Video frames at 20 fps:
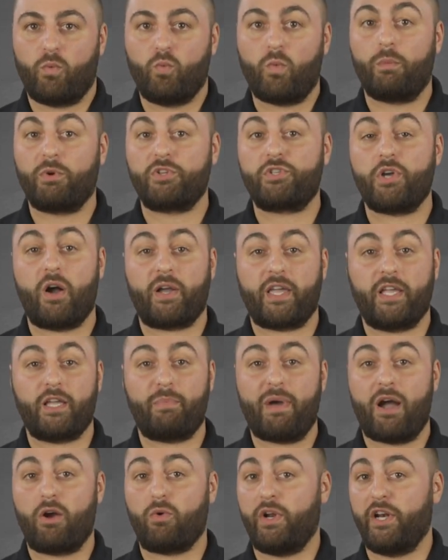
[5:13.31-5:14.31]
When we're talking
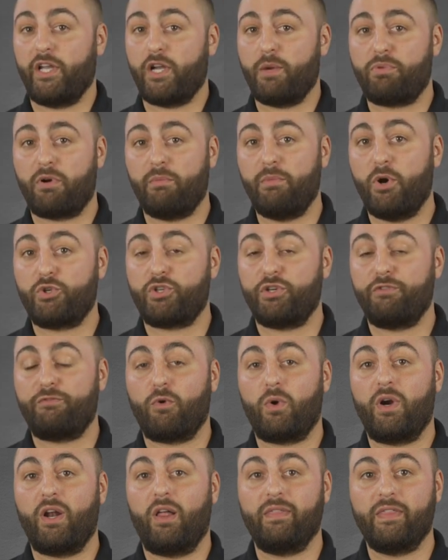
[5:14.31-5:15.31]
about running a promotion
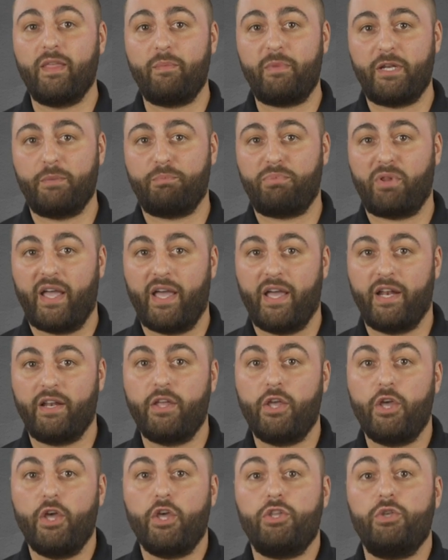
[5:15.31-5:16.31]
for an unlimited plan,